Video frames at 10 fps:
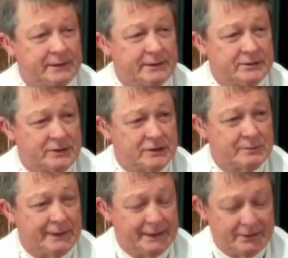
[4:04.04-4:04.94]
she has
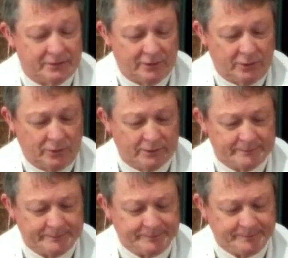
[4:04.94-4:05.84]
made to the Lord."
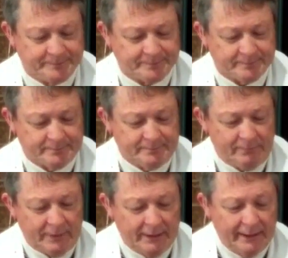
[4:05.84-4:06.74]

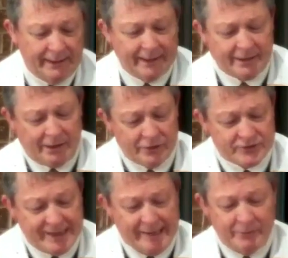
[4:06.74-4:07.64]
Eli calls
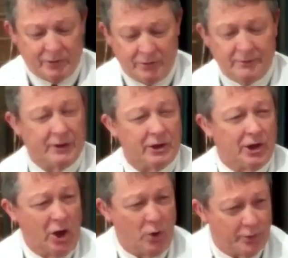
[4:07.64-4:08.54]
Samuel the
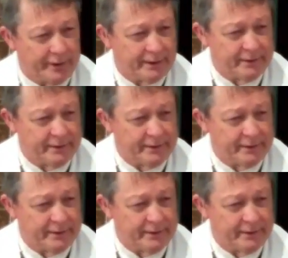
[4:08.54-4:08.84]
loan